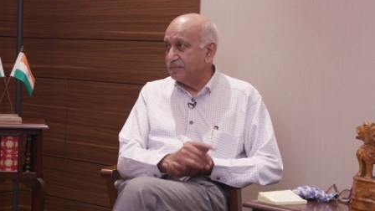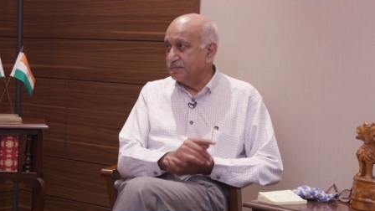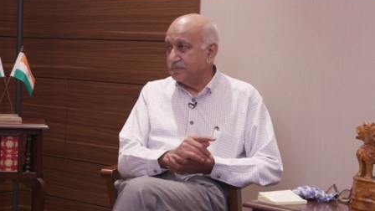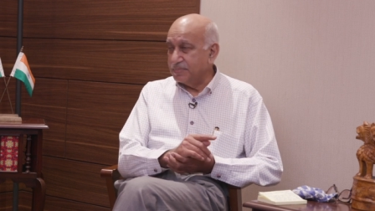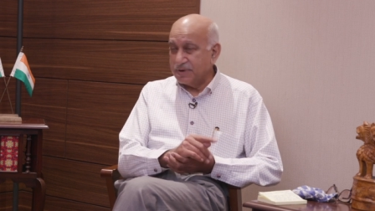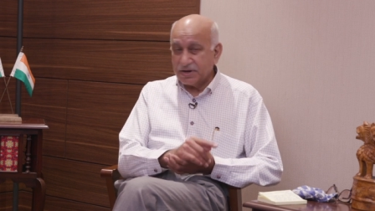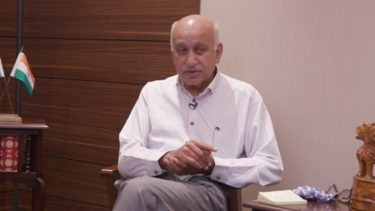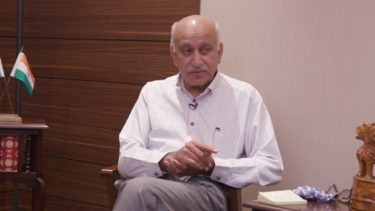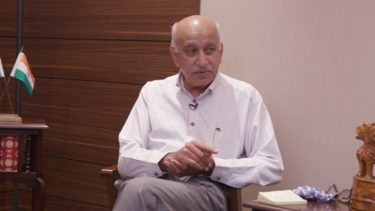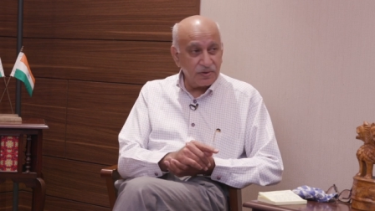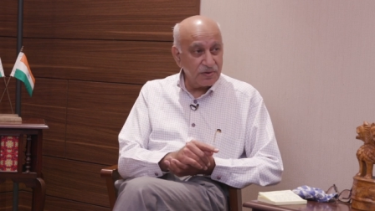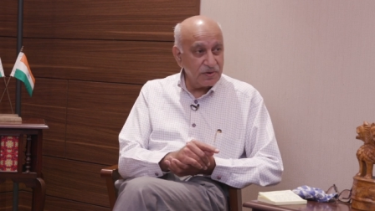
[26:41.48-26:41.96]

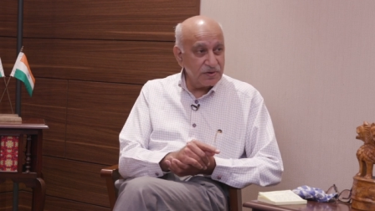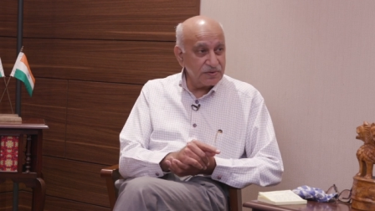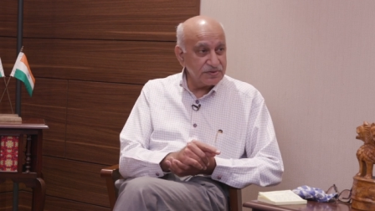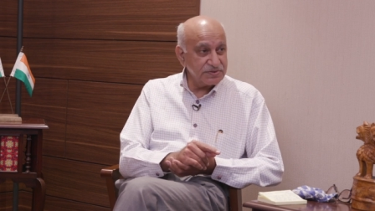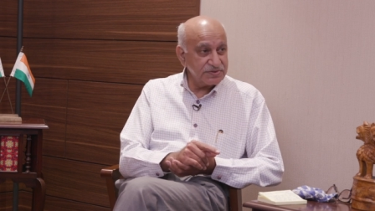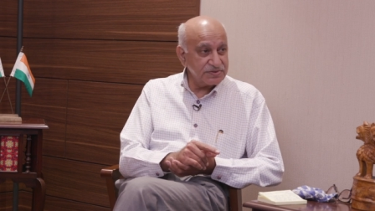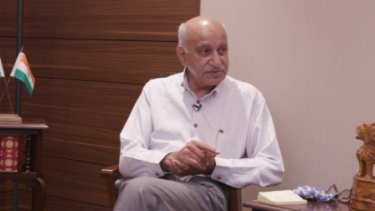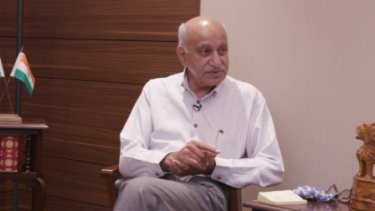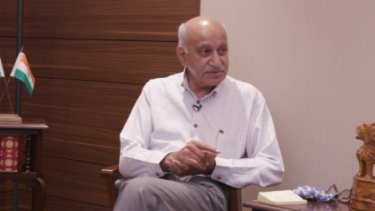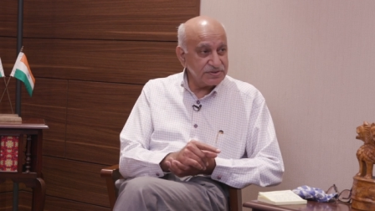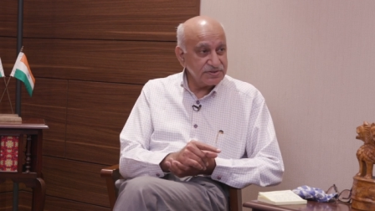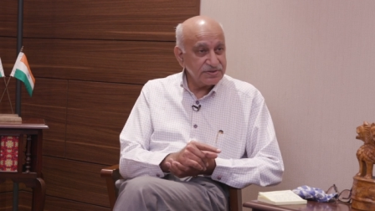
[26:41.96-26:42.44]

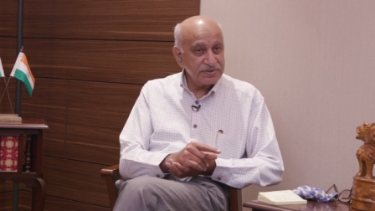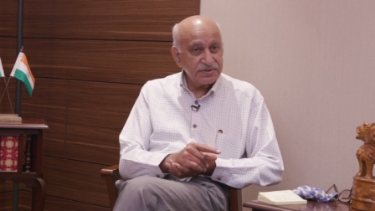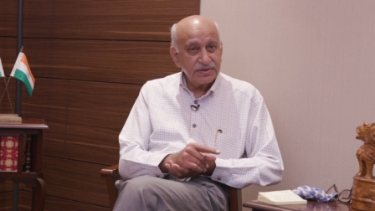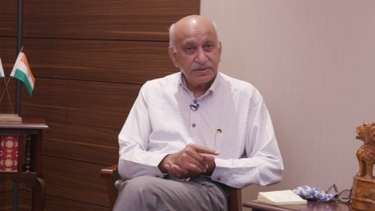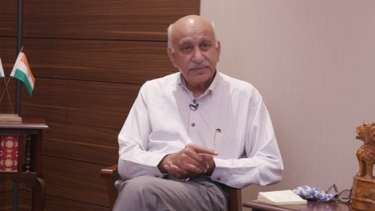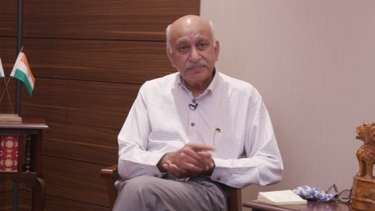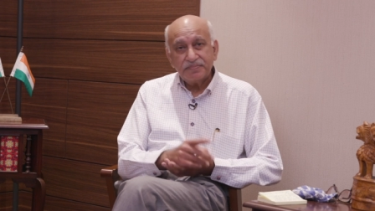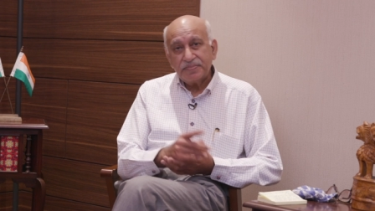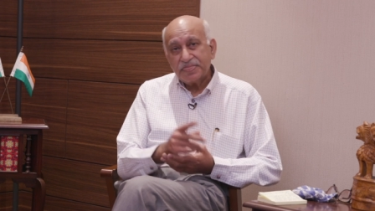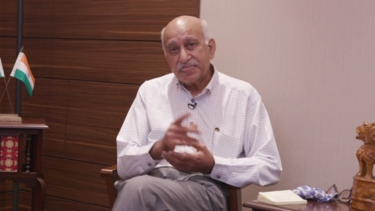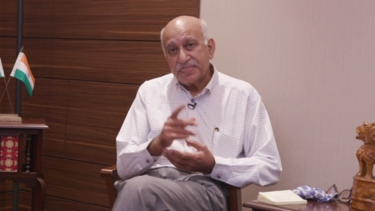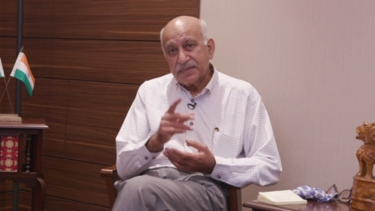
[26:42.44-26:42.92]
Because
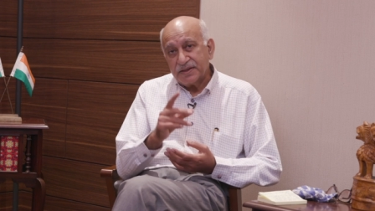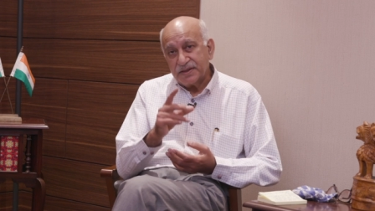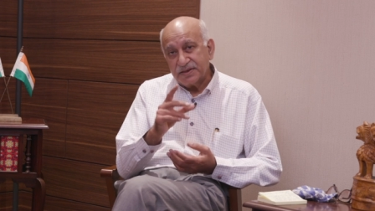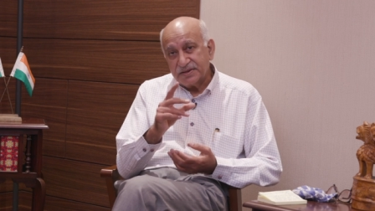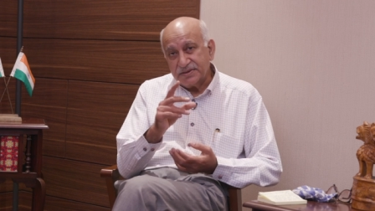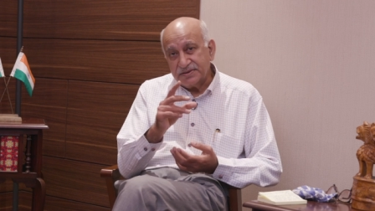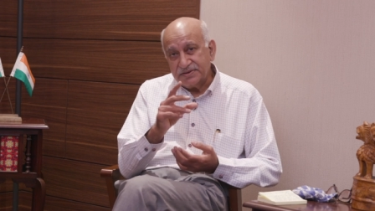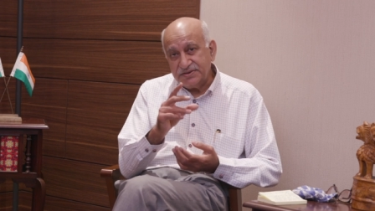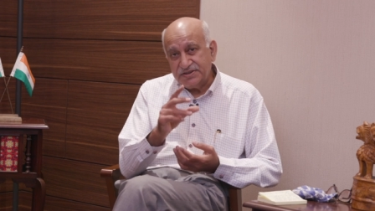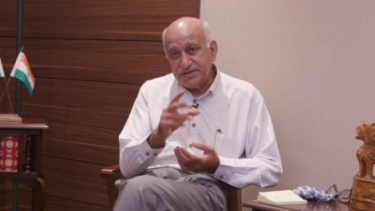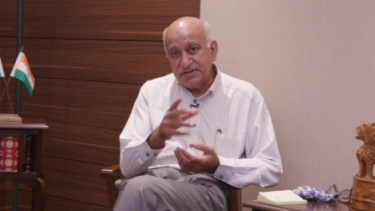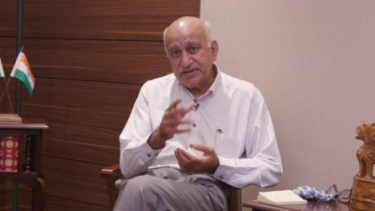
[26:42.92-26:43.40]

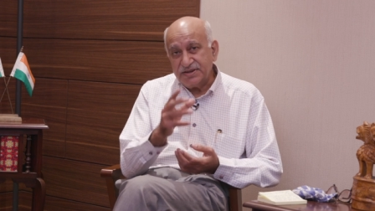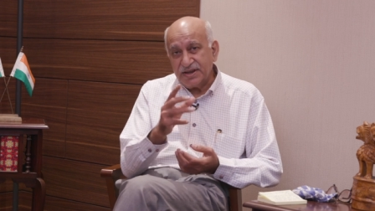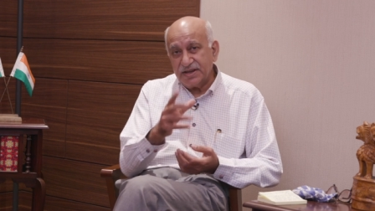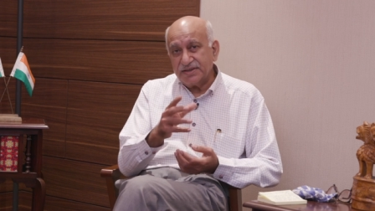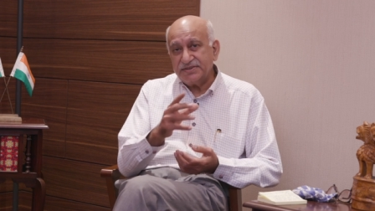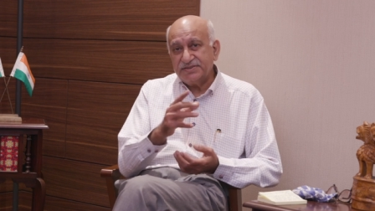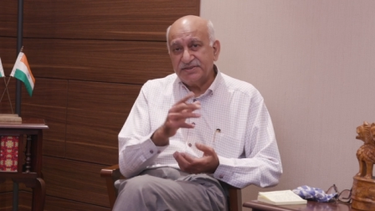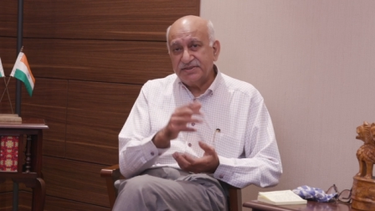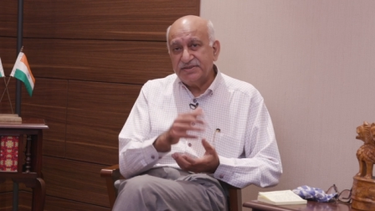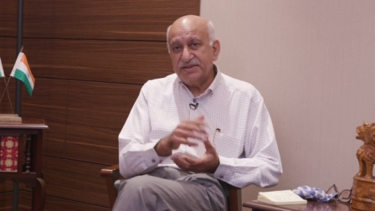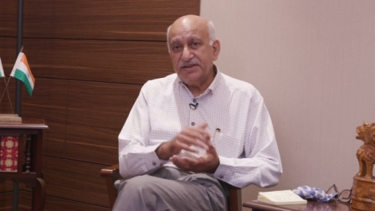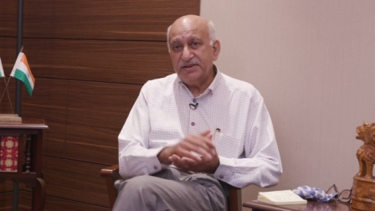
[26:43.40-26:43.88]

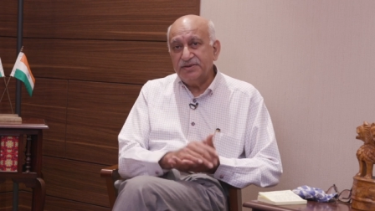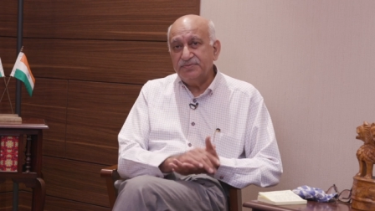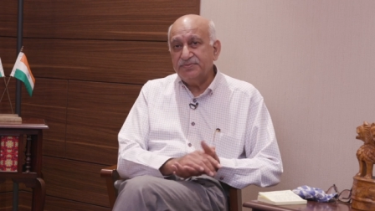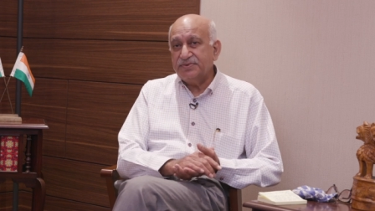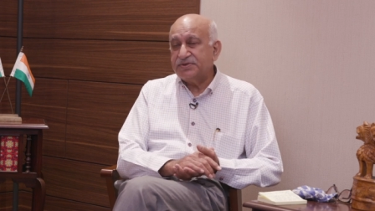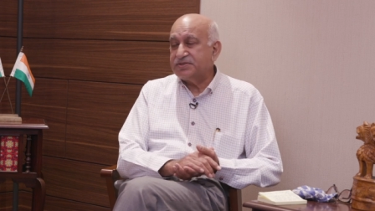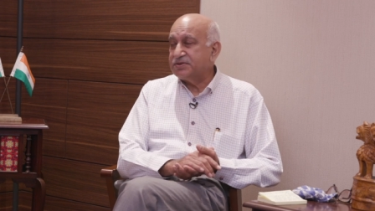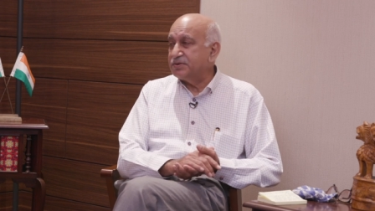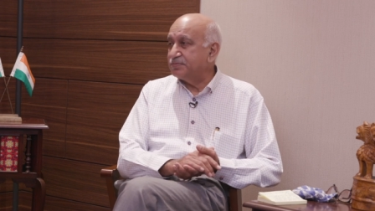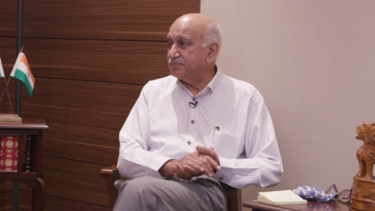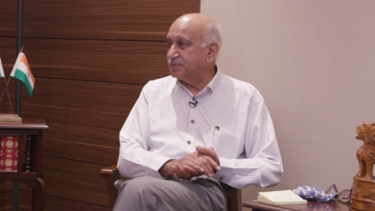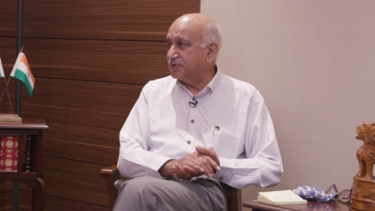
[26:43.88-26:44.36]
Jinnah's deal
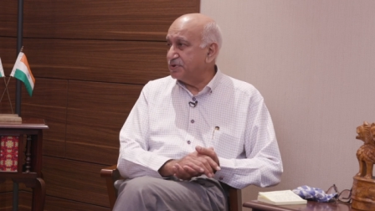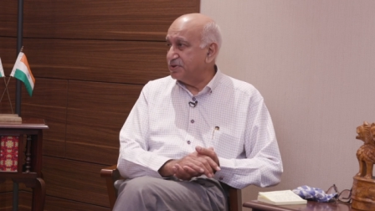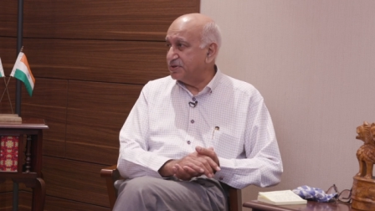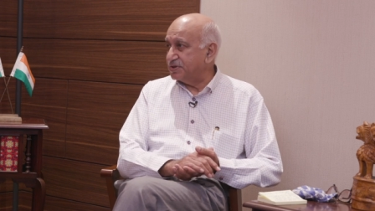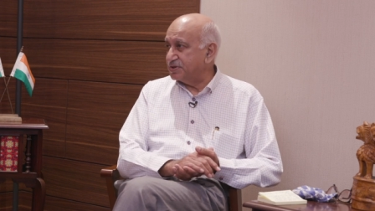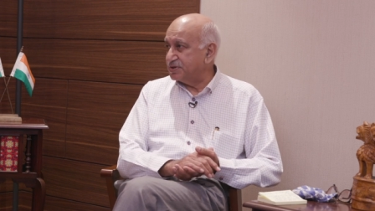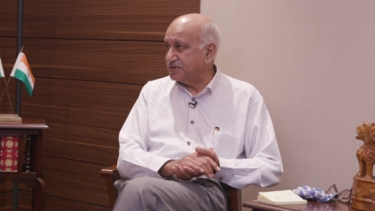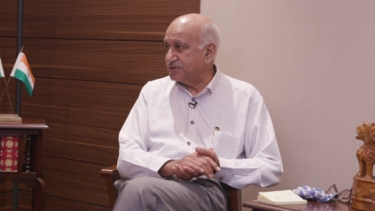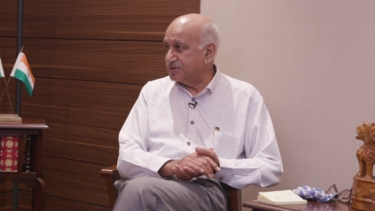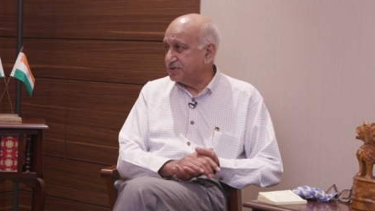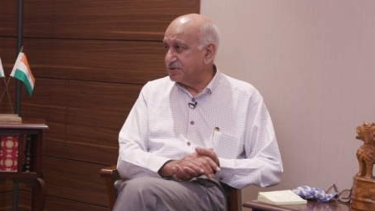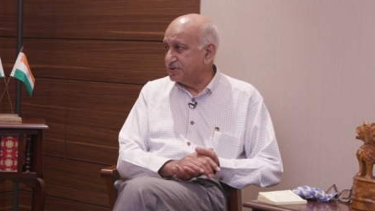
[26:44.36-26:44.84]
with the
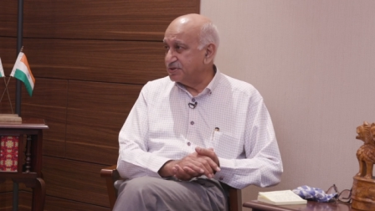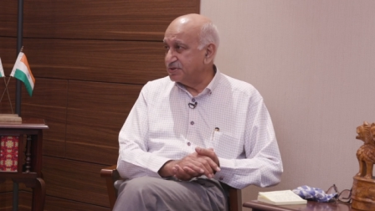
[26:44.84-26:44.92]
British